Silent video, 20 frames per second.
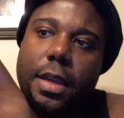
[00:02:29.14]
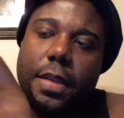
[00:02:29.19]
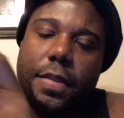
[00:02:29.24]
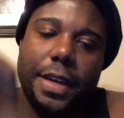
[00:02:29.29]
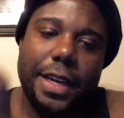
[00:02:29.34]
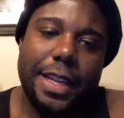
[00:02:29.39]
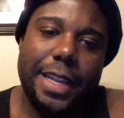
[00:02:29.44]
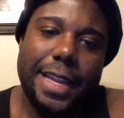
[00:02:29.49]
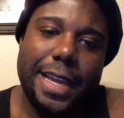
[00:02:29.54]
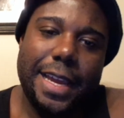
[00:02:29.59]

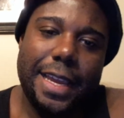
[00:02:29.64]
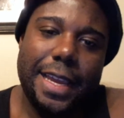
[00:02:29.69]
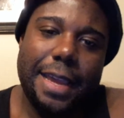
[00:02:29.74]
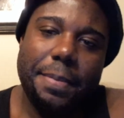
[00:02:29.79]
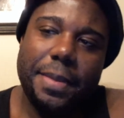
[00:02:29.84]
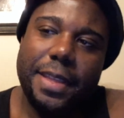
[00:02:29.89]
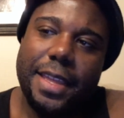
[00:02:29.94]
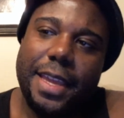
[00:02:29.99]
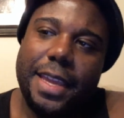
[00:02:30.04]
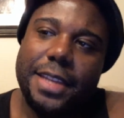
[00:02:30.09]
the clock
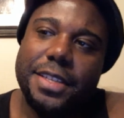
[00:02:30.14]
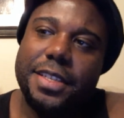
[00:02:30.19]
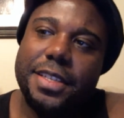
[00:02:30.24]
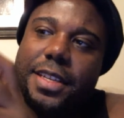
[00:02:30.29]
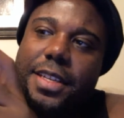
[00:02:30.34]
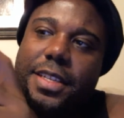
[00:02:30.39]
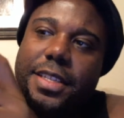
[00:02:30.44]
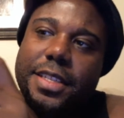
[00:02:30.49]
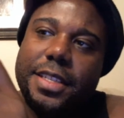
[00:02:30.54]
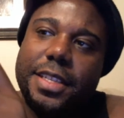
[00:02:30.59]
application
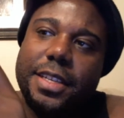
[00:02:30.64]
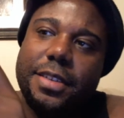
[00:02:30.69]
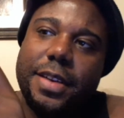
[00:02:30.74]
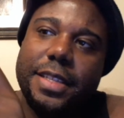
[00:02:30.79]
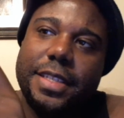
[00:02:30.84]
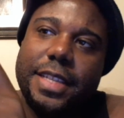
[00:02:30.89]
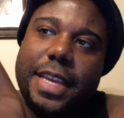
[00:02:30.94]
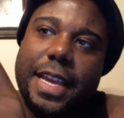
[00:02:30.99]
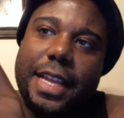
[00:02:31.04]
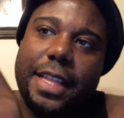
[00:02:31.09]
is still
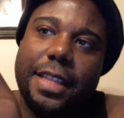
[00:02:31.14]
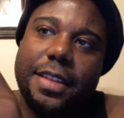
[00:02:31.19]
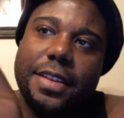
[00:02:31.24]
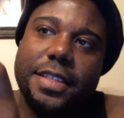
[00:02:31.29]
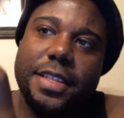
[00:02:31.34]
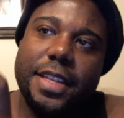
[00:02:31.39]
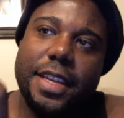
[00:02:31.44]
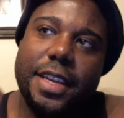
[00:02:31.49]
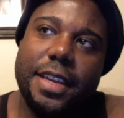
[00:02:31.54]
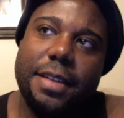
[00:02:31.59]
exactly the
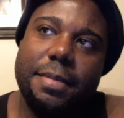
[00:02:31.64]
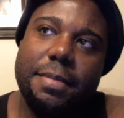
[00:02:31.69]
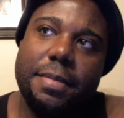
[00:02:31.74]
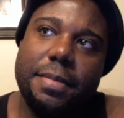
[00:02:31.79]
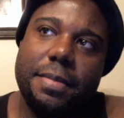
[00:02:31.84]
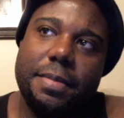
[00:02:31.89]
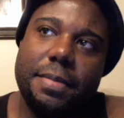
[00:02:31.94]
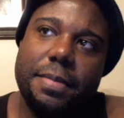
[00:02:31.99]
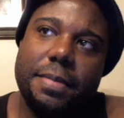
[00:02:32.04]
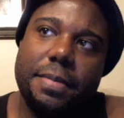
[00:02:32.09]
same.
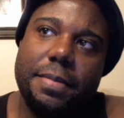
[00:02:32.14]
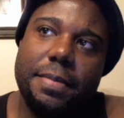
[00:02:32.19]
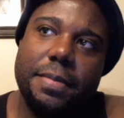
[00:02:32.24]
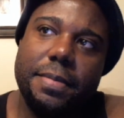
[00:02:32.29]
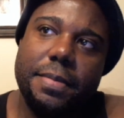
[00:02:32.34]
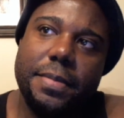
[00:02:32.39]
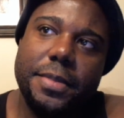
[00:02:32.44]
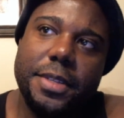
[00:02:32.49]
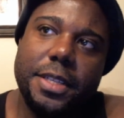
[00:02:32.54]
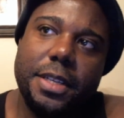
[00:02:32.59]

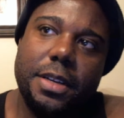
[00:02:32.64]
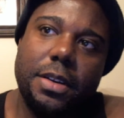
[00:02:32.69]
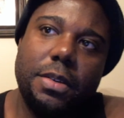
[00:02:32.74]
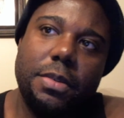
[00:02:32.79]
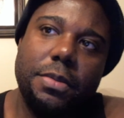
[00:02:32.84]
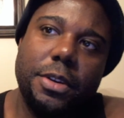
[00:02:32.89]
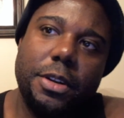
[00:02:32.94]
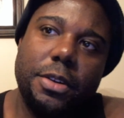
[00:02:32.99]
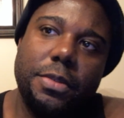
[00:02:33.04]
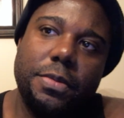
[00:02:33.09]

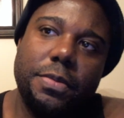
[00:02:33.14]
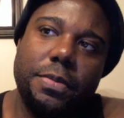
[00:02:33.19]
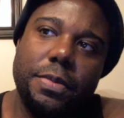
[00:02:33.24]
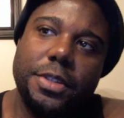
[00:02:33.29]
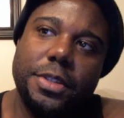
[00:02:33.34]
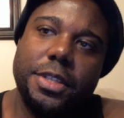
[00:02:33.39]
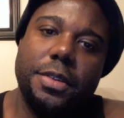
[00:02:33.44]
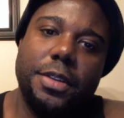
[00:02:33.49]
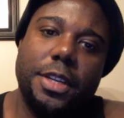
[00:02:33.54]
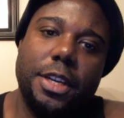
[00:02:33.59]
So no,
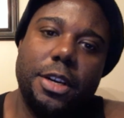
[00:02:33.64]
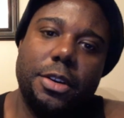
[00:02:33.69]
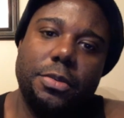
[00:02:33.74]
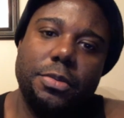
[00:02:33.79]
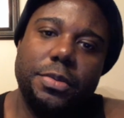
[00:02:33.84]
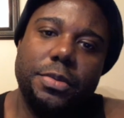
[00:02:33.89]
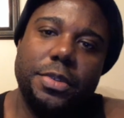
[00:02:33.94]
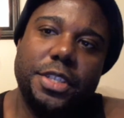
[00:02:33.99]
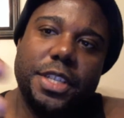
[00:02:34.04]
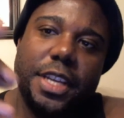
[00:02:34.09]
so
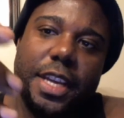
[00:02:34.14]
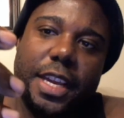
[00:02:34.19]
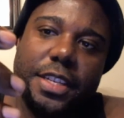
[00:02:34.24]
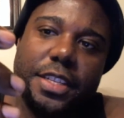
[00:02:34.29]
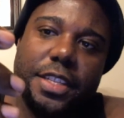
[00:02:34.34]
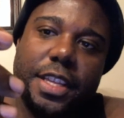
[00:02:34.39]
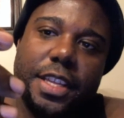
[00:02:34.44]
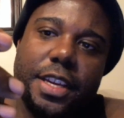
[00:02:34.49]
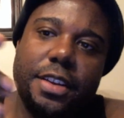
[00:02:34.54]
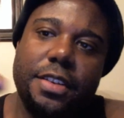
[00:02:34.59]
no
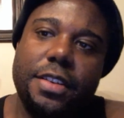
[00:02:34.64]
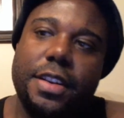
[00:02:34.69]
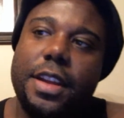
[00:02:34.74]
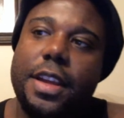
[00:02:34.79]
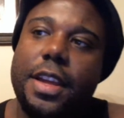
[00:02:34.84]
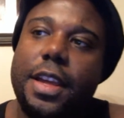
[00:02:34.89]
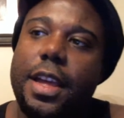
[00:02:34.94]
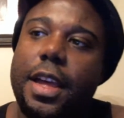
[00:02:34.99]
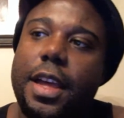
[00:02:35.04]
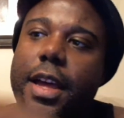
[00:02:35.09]
change there.
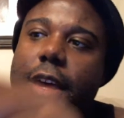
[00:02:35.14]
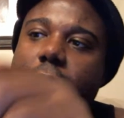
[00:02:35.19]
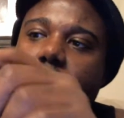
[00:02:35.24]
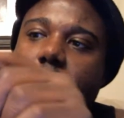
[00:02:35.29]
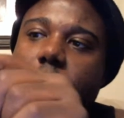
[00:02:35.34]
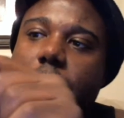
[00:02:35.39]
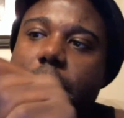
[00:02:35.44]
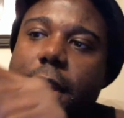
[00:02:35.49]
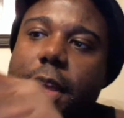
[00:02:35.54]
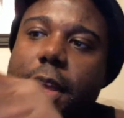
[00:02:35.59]

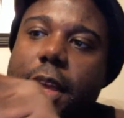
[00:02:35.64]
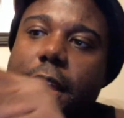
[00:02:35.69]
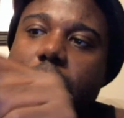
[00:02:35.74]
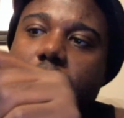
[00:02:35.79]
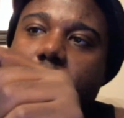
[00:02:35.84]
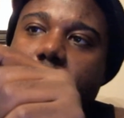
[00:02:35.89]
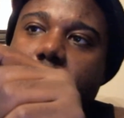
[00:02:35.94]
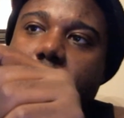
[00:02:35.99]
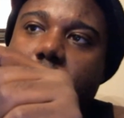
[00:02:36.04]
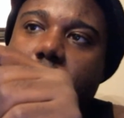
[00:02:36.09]
Um,
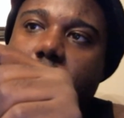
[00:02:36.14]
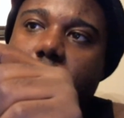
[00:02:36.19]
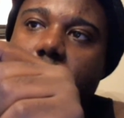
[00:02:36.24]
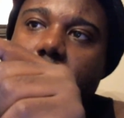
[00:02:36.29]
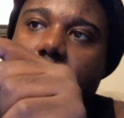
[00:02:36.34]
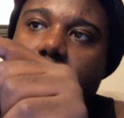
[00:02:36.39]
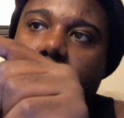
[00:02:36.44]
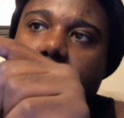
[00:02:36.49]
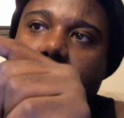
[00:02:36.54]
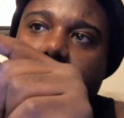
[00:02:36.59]

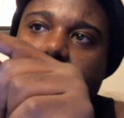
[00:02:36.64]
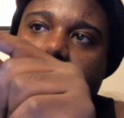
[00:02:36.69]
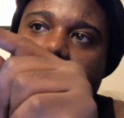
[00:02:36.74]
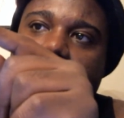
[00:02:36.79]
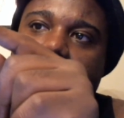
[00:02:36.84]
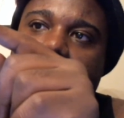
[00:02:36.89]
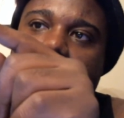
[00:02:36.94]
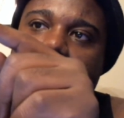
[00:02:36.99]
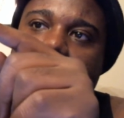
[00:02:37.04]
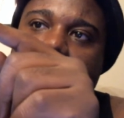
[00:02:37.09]

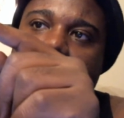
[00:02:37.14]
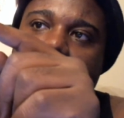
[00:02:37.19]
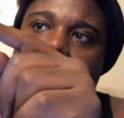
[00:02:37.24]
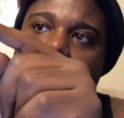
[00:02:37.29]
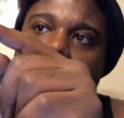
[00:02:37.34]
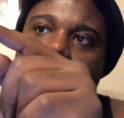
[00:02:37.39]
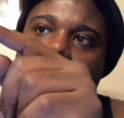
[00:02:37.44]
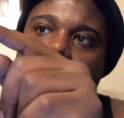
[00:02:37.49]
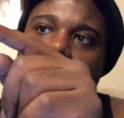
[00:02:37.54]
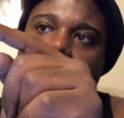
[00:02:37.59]
something else is
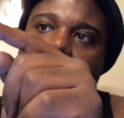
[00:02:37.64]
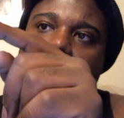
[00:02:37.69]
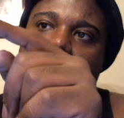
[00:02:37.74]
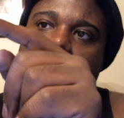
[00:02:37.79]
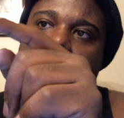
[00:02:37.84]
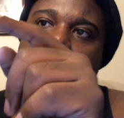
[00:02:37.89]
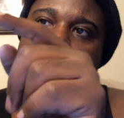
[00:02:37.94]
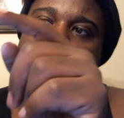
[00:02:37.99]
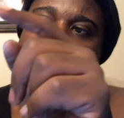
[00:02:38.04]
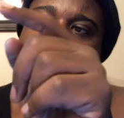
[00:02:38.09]
cool
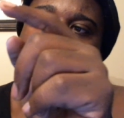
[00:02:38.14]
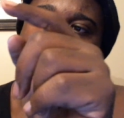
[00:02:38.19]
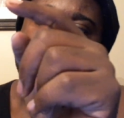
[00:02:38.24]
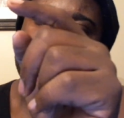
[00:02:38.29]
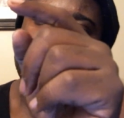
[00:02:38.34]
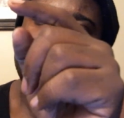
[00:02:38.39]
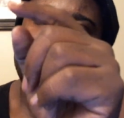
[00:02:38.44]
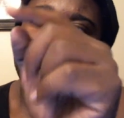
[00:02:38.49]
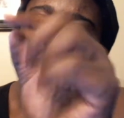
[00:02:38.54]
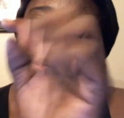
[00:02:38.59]

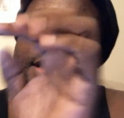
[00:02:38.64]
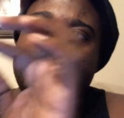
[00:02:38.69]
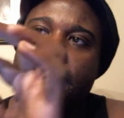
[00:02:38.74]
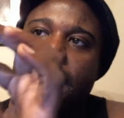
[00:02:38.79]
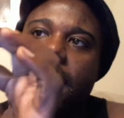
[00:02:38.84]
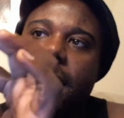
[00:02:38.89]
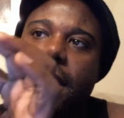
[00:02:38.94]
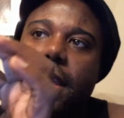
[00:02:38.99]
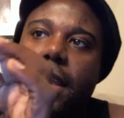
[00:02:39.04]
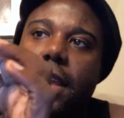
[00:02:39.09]
is
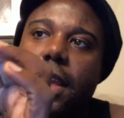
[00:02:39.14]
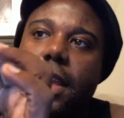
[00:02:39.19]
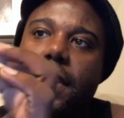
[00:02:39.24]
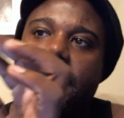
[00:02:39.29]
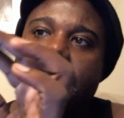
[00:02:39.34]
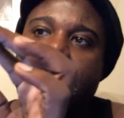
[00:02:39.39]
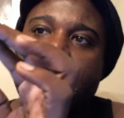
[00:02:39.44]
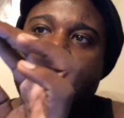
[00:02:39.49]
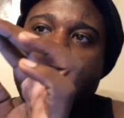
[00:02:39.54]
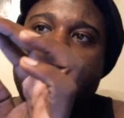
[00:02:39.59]

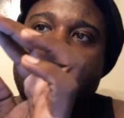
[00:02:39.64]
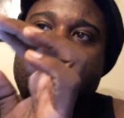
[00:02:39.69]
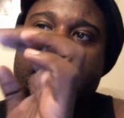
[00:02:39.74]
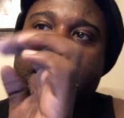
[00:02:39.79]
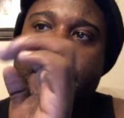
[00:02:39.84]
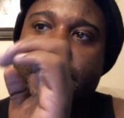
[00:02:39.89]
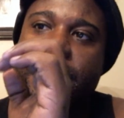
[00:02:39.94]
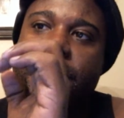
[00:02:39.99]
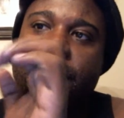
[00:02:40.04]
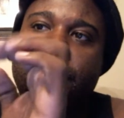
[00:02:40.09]

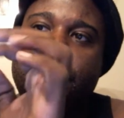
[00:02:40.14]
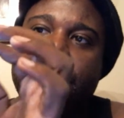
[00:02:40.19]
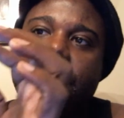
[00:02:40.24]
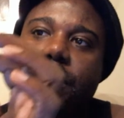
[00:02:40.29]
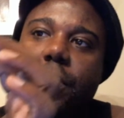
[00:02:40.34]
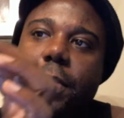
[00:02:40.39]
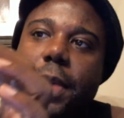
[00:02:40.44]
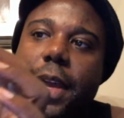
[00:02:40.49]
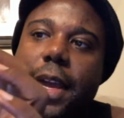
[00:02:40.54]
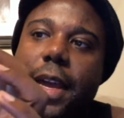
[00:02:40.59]
the
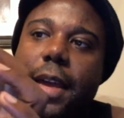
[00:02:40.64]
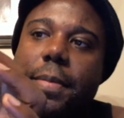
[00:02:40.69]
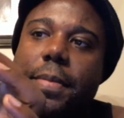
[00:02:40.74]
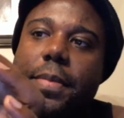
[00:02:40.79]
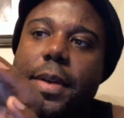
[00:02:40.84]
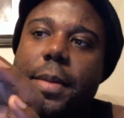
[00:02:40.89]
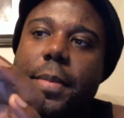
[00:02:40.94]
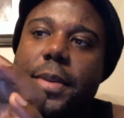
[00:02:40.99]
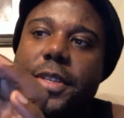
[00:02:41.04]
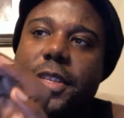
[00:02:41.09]
YouTube app.
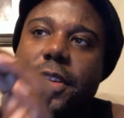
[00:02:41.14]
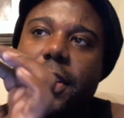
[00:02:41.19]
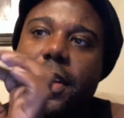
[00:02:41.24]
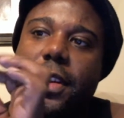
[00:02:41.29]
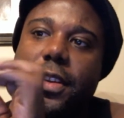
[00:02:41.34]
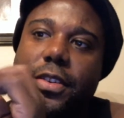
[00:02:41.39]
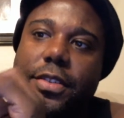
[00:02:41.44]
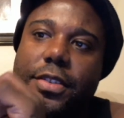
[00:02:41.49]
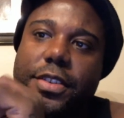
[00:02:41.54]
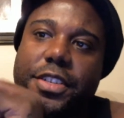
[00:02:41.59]
I am sorry,
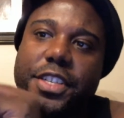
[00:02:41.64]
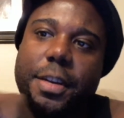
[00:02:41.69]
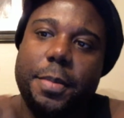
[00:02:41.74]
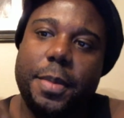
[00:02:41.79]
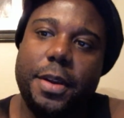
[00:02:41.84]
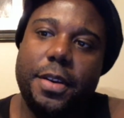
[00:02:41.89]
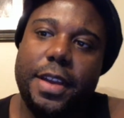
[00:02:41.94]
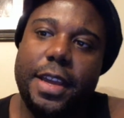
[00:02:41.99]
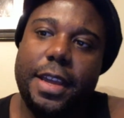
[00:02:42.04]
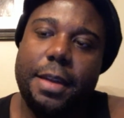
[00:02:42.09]
your
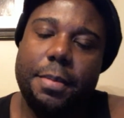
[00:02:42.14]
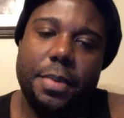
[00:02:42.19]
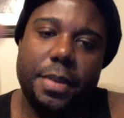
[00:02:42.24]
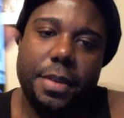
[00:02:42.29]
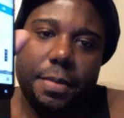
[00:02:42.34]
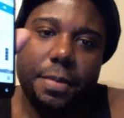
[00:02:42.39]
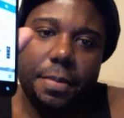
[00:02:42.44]
Gmail app